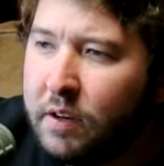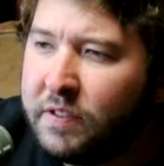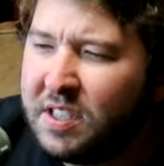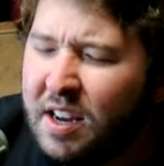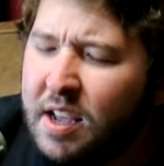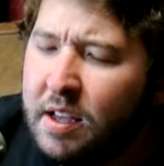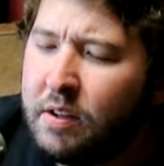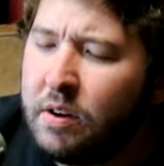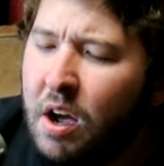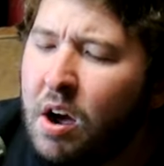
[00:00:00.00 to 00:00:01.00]
as
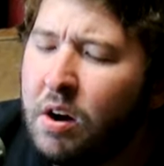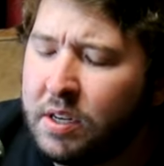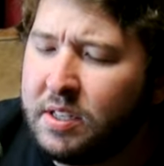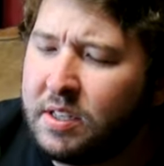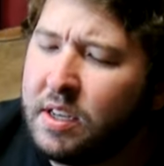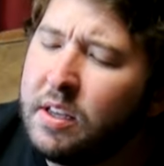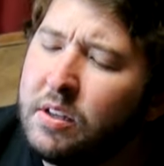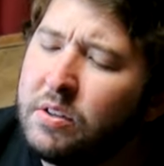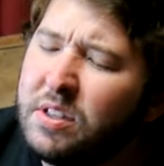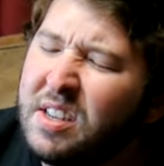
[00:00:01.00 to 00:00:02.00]
leather, hard as
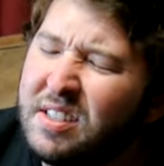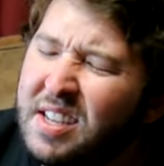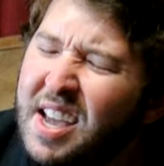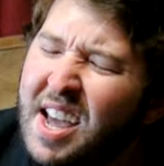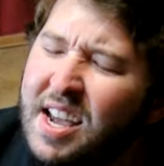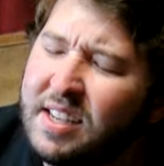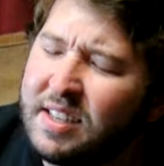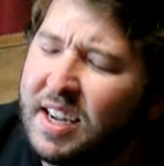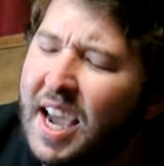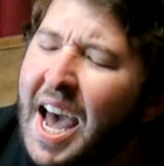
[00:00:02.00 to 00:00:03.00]
steel, dusty as
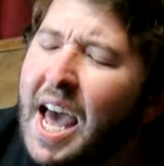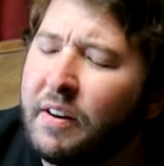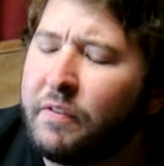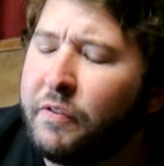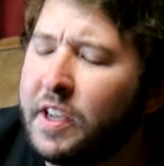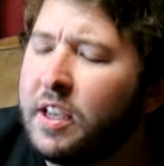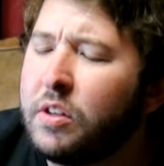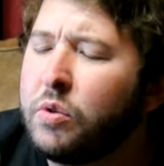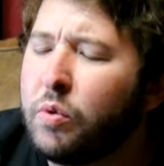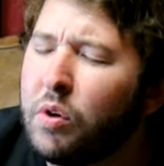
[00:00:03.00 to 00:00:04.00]
a cotton
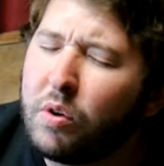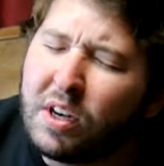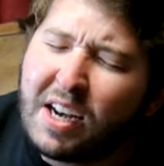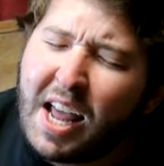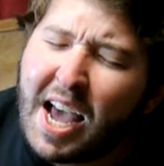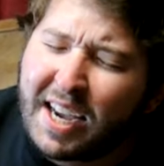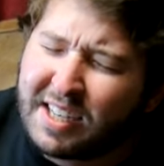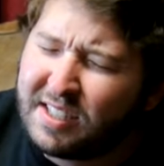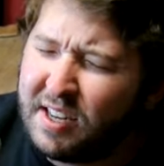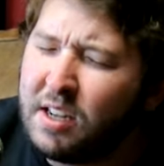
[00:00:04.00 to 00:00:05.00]
field, rolling like
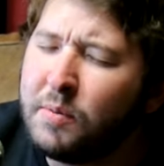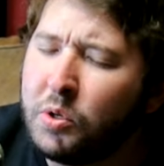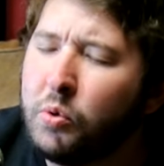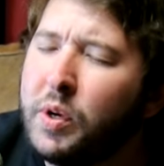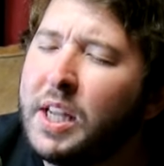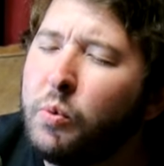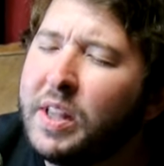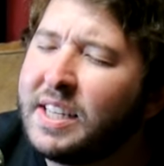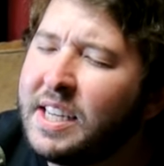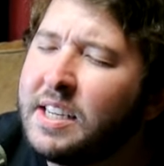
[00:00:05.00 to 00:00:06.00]
a tumbleweed
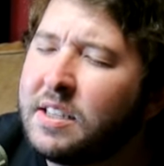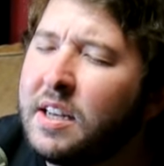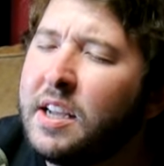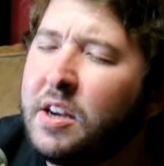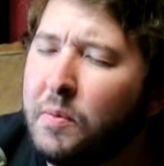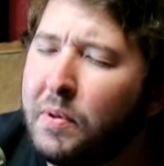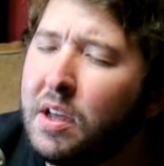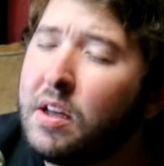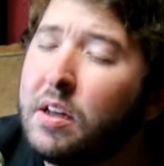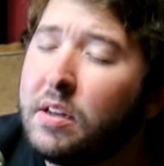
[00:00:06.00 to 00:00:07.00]
with diesel in your
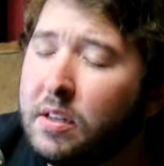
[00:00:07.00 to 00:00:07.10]
blood.